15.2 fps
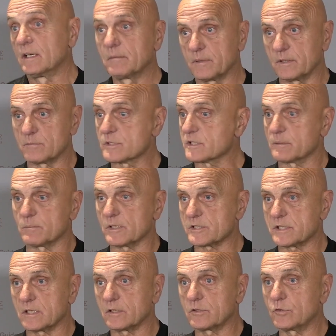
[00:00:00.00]
But there wasn't
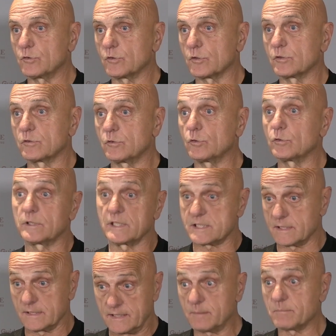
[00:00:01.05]
much in it. Two
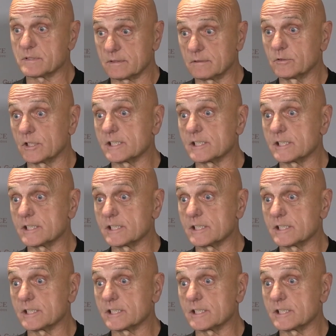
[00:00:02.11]
decent teams.